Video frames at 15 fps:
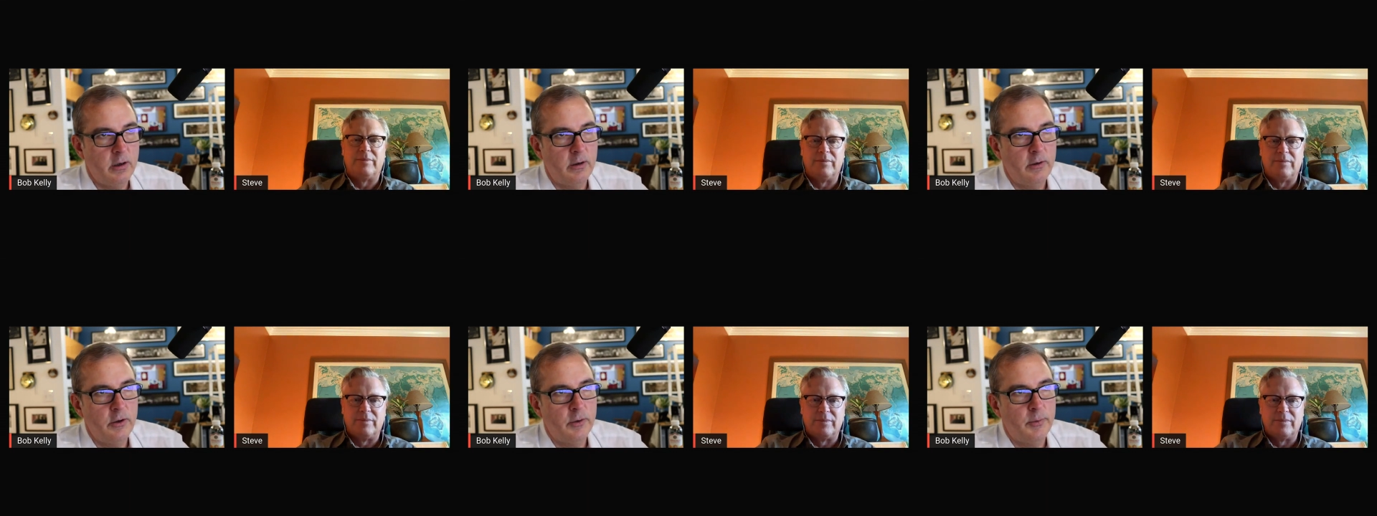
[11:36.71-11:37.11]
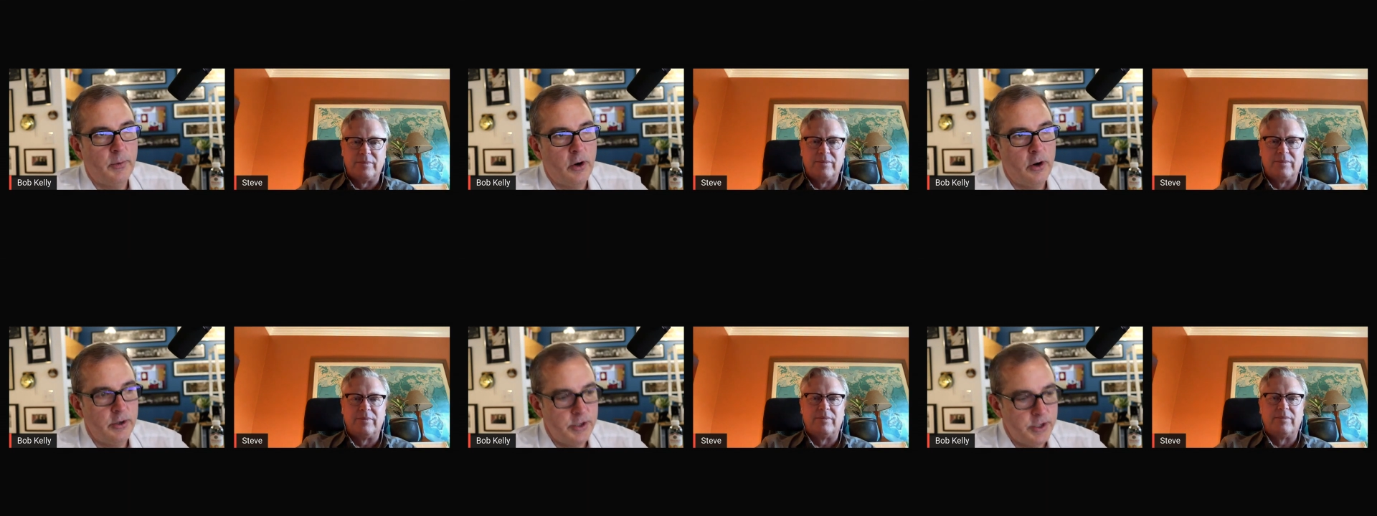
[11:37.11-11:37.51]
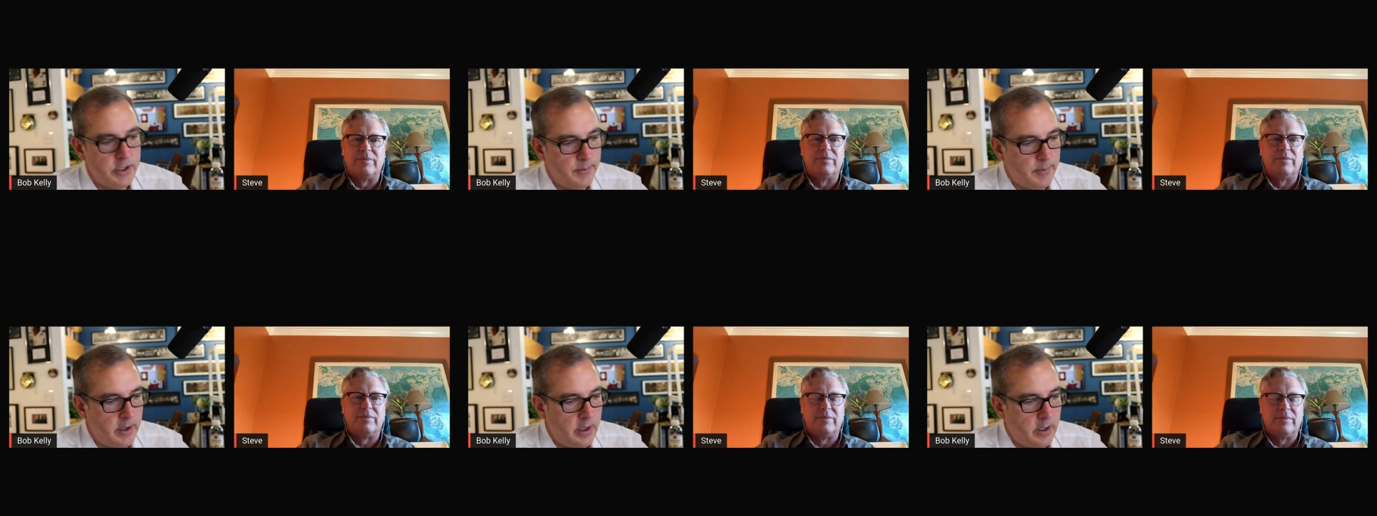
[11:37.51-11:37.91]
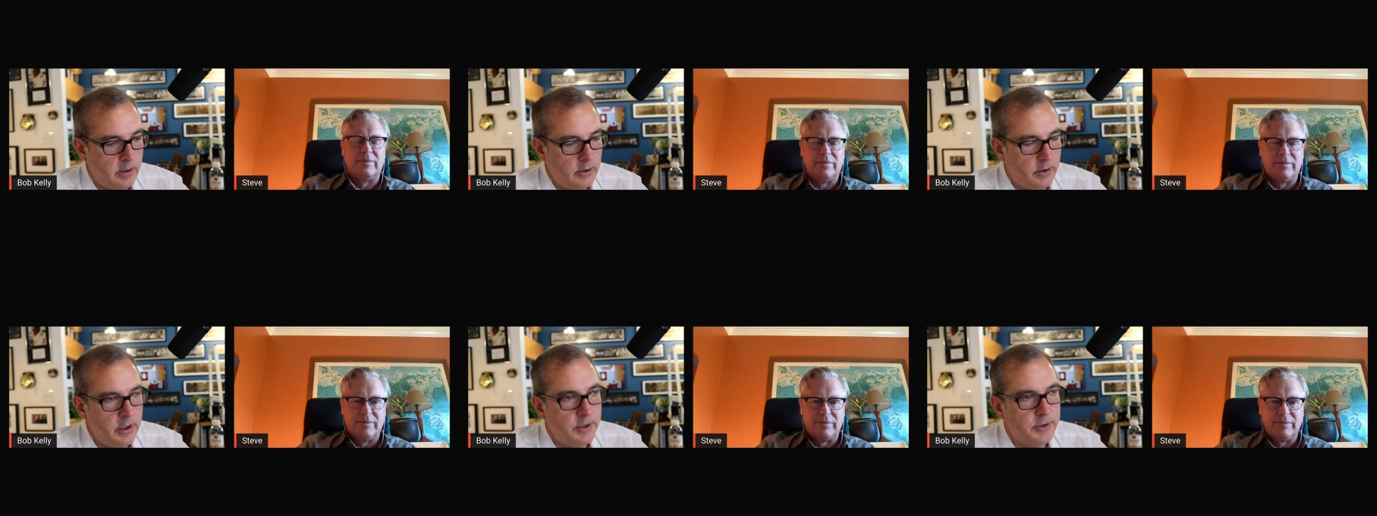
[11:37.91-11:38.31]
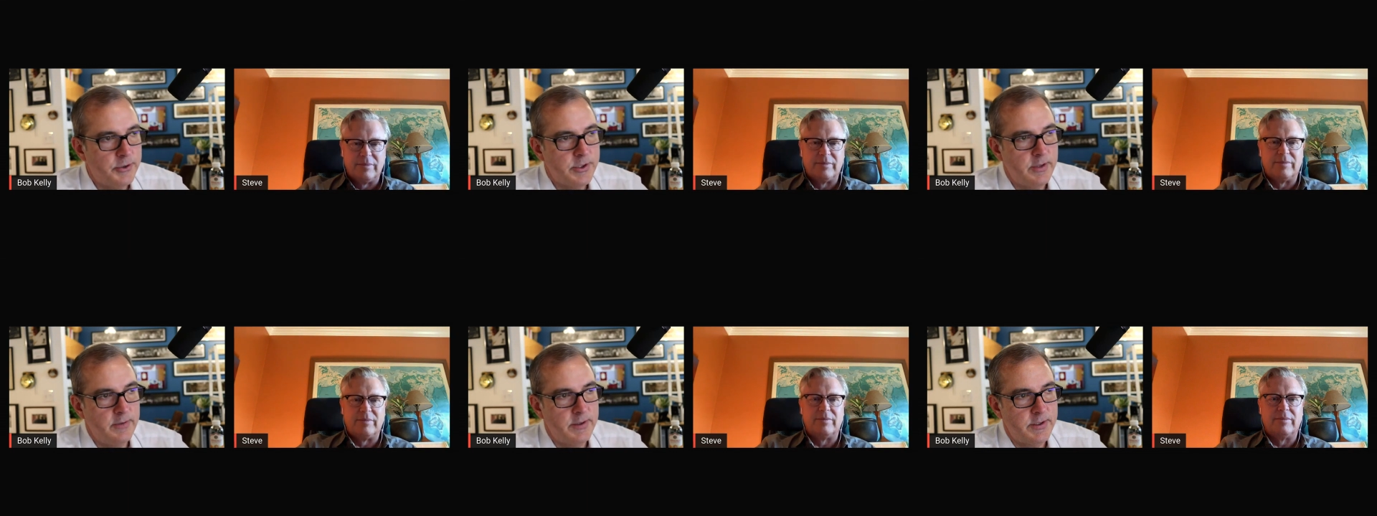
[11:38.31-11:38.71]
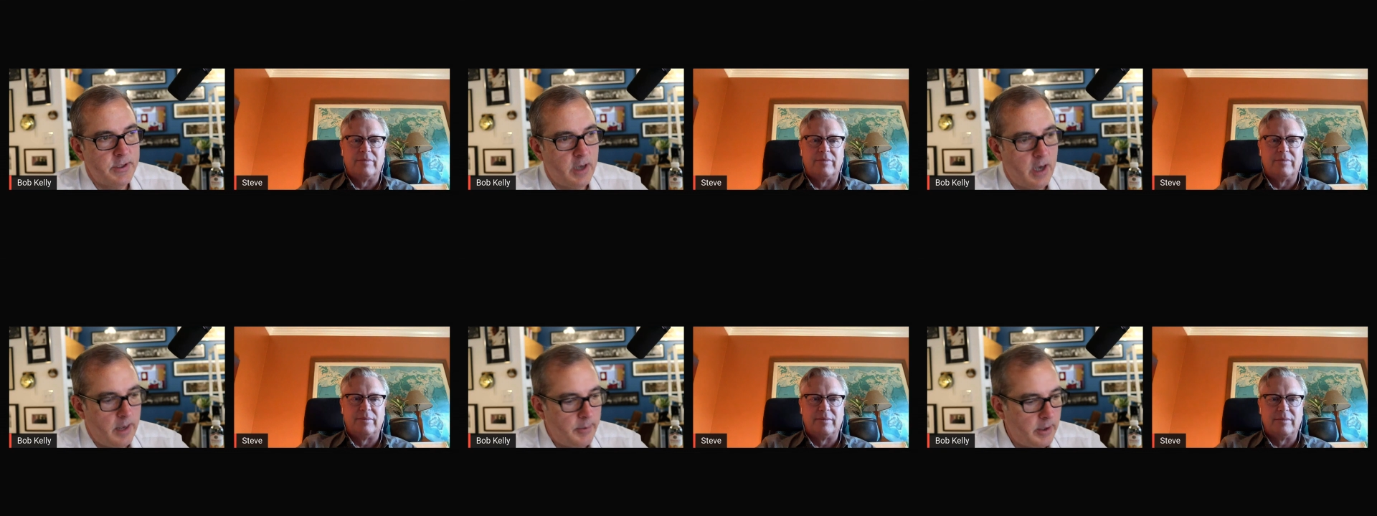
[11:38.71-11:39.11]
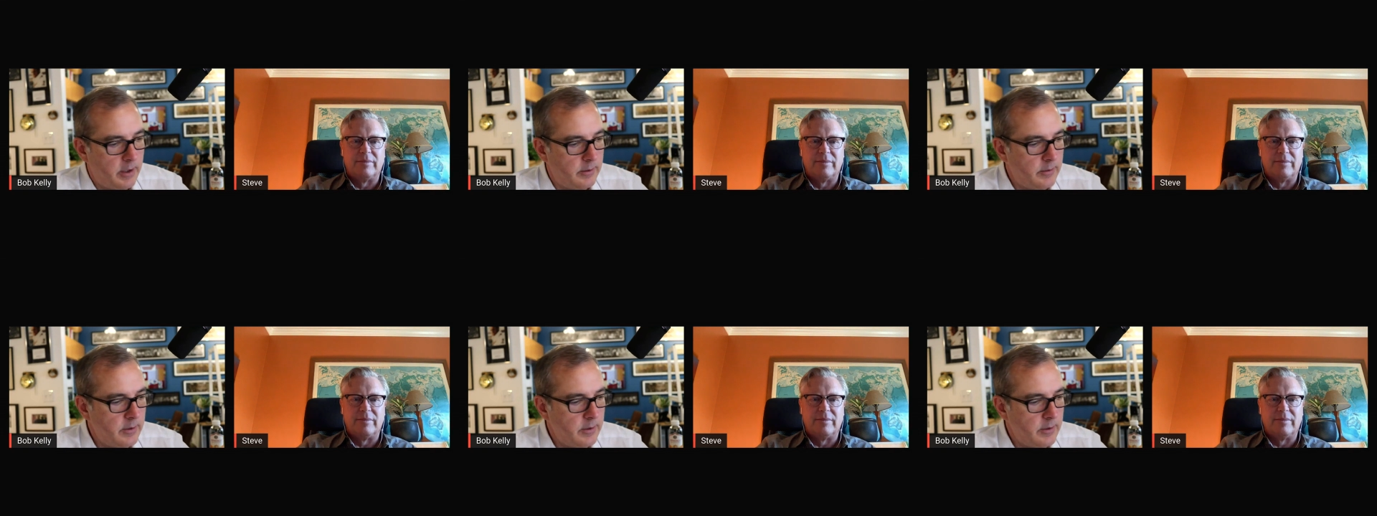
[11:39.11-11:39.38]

Speaker 1: your partnership and your interest in this topic.